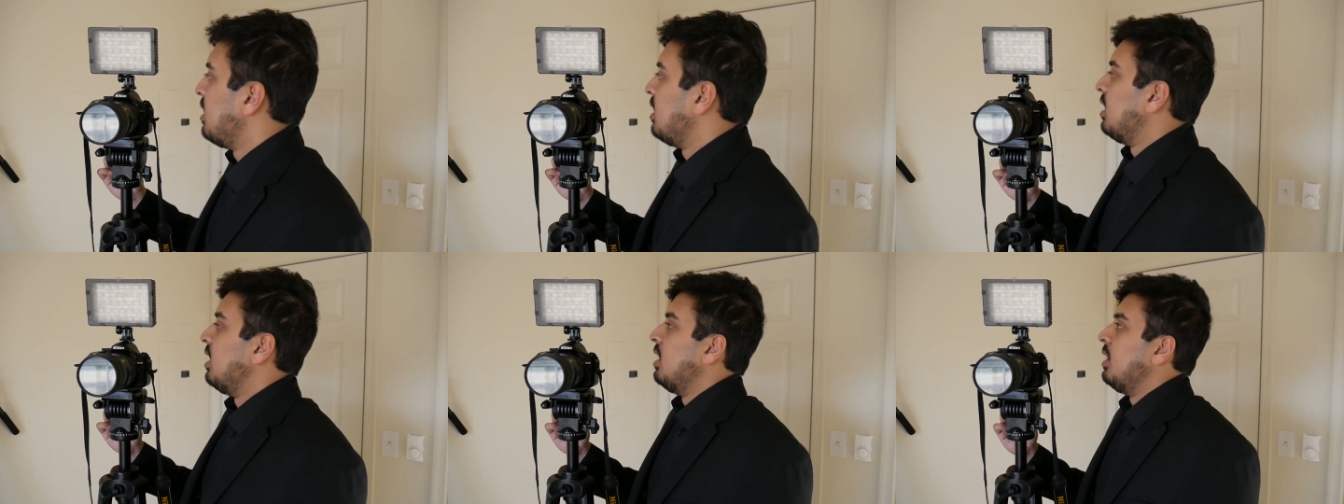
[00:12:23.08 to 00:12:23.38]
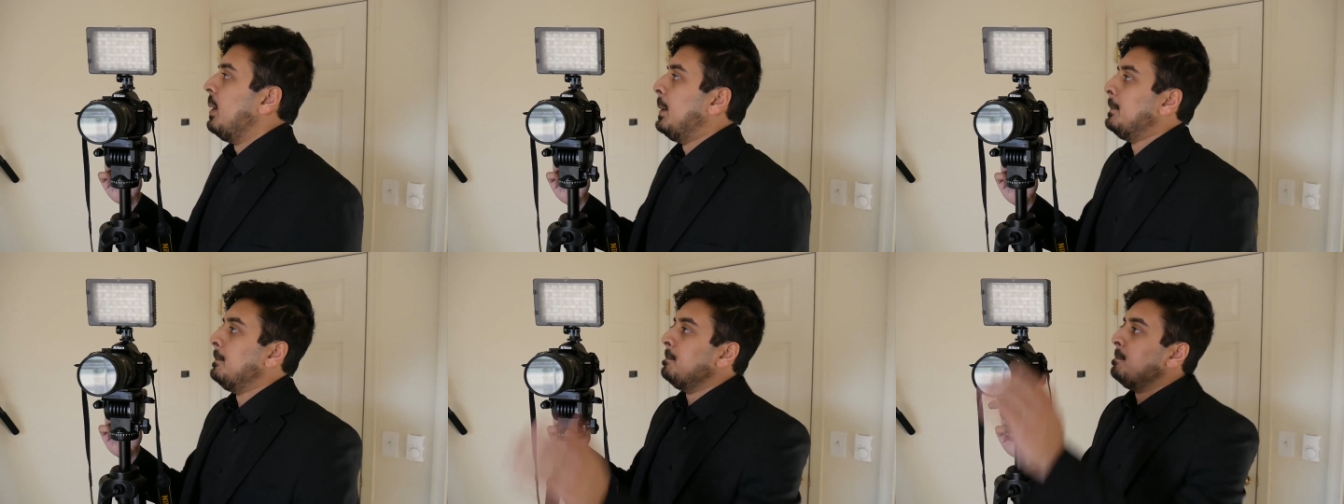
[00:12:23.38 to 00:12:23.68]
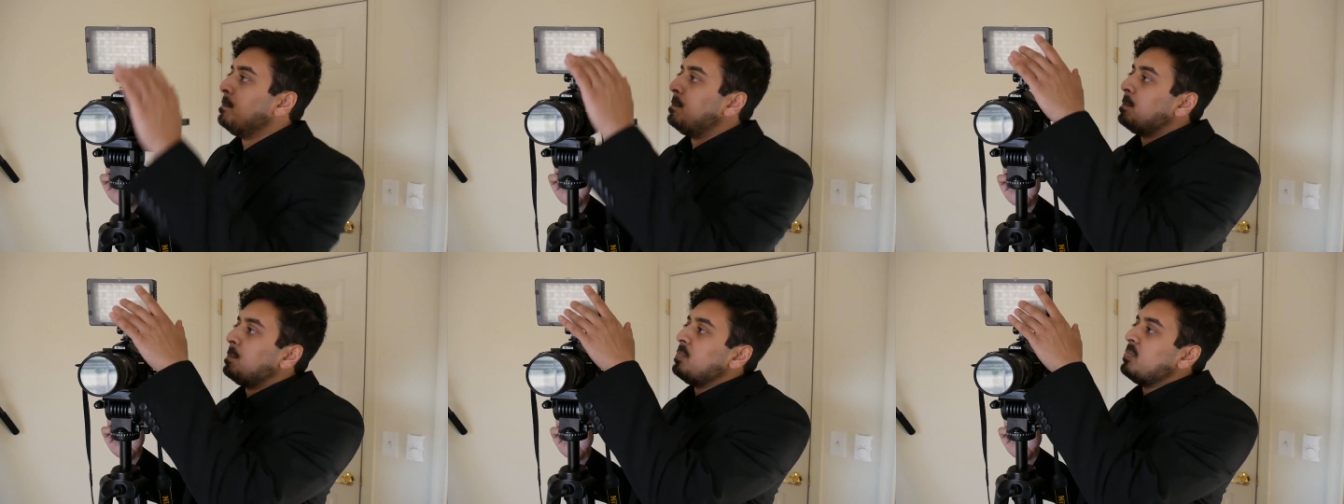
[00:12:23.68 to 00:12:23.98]

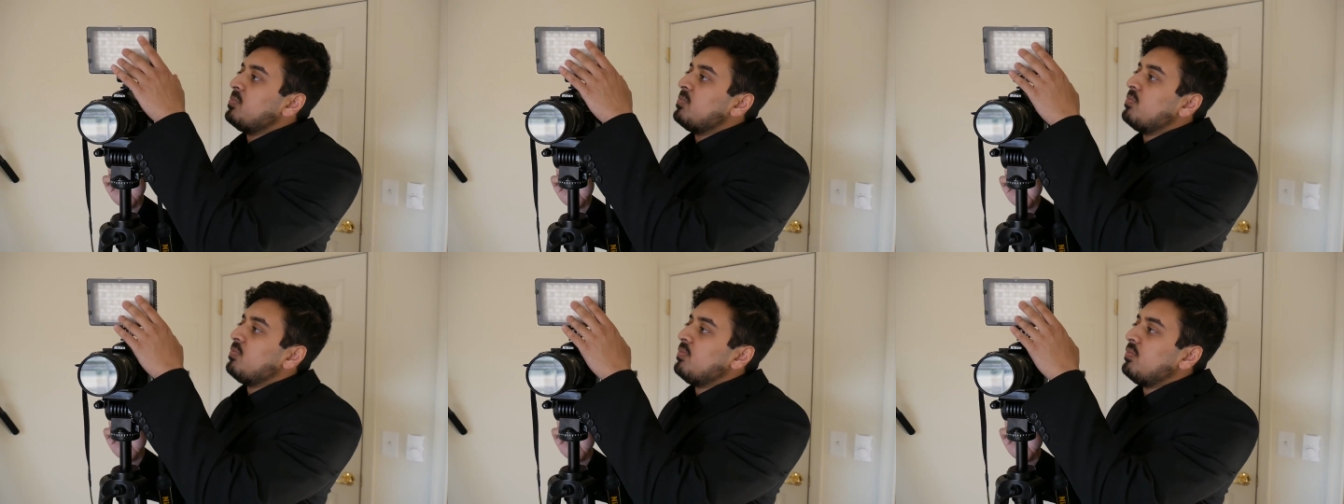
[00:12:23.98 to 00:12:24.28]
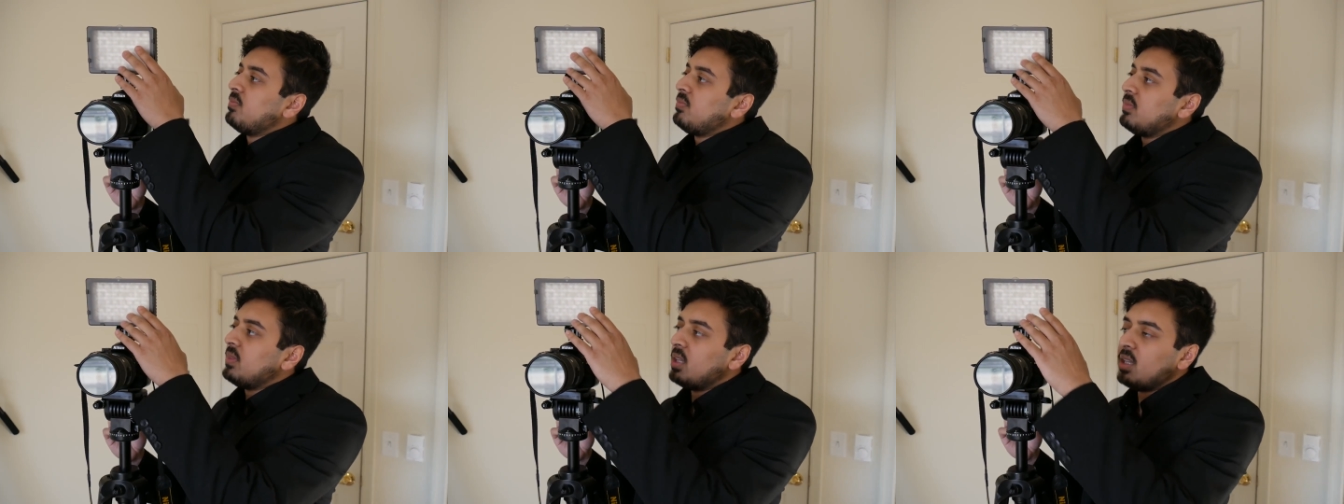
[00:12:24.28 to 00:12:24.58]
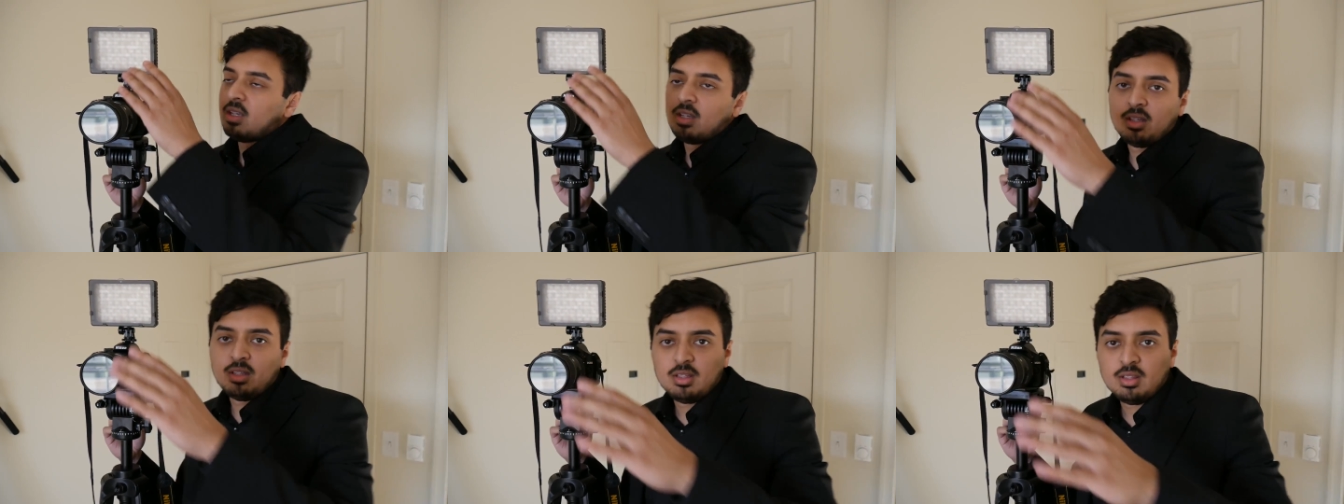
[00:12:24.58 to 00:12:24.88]

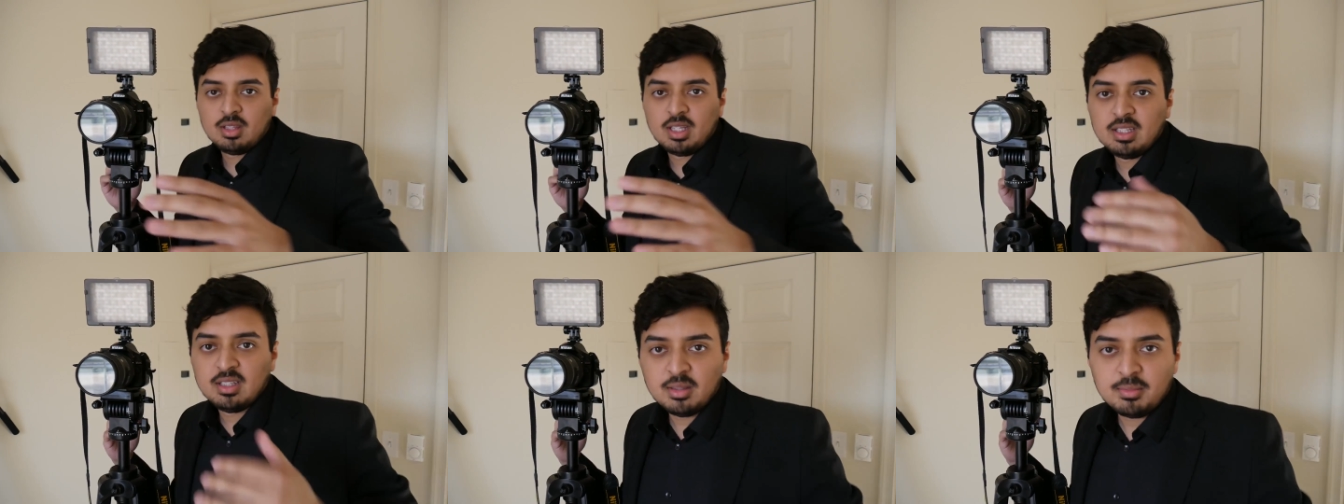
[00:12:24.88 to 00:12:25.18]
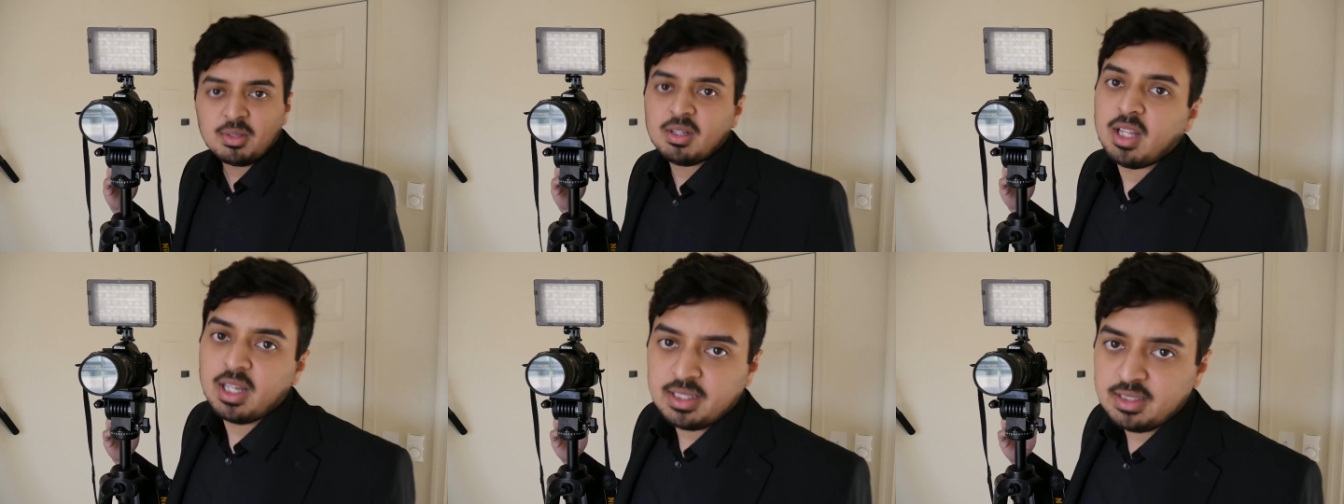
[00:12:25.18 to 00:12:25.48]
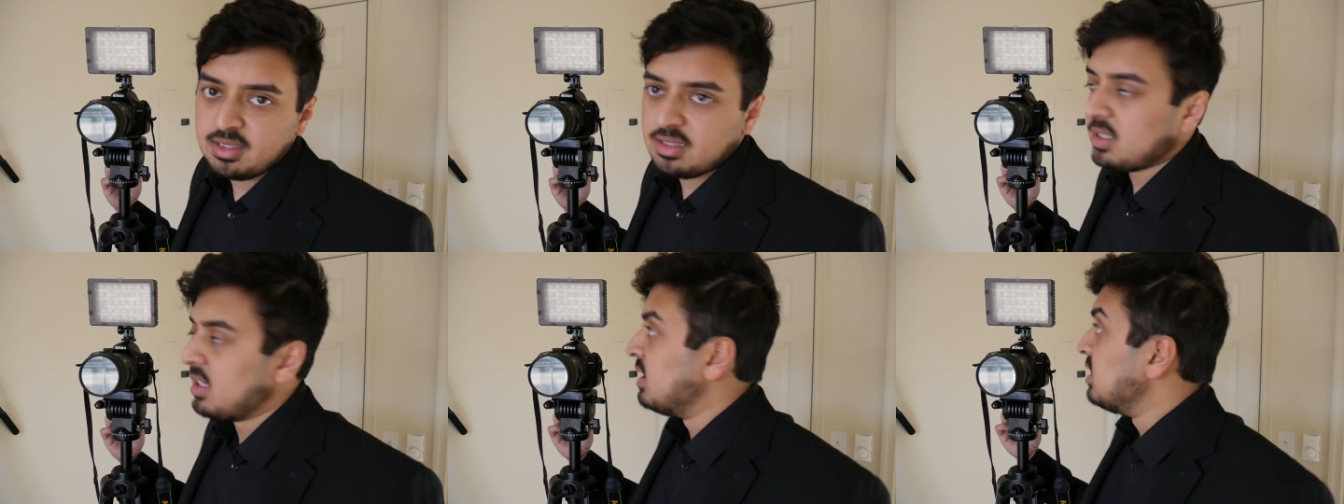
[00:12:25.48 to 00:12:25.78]
They dim the
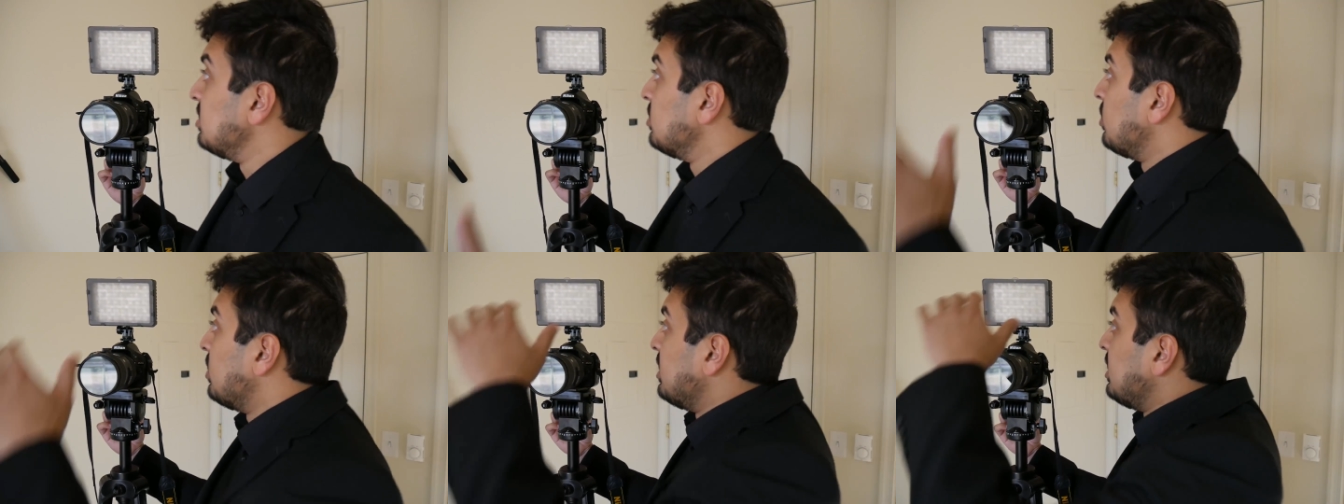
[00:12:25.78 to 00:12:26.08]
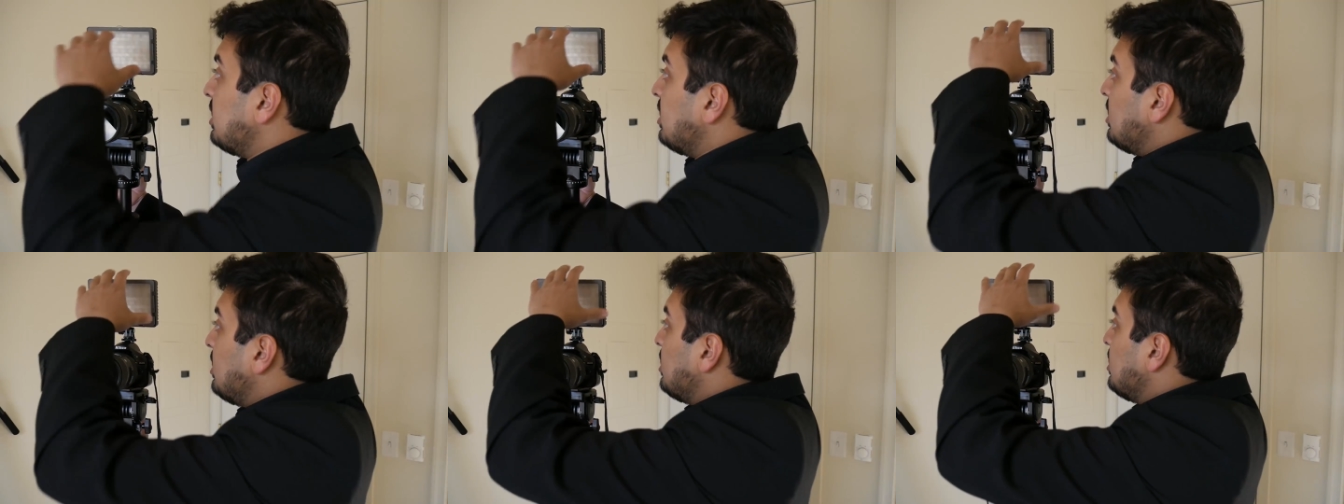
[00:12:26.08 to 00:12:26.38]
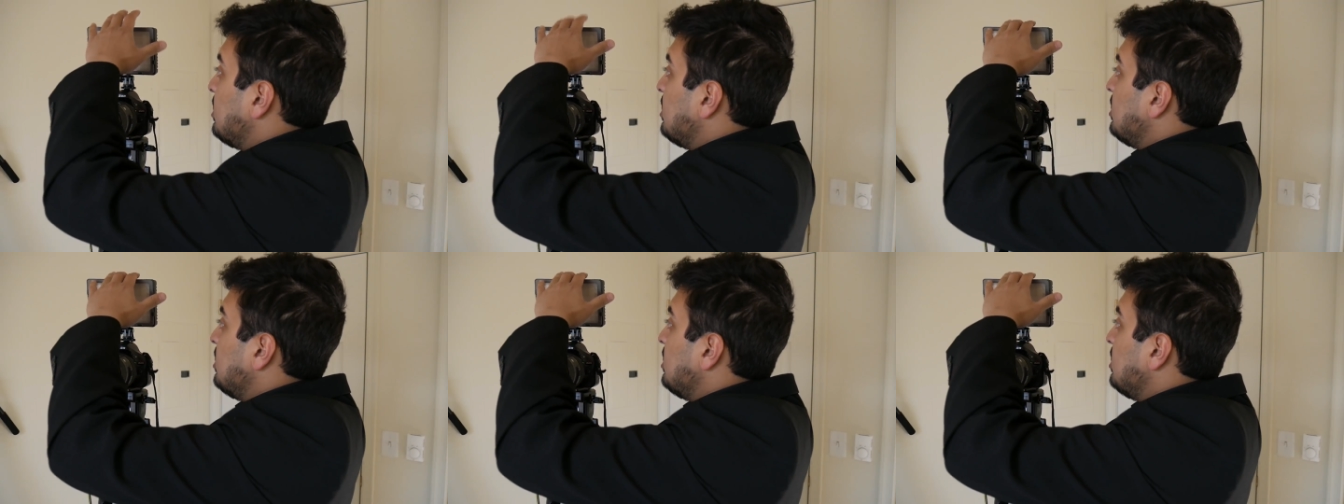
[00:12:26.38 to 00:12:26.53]
lights, and you want to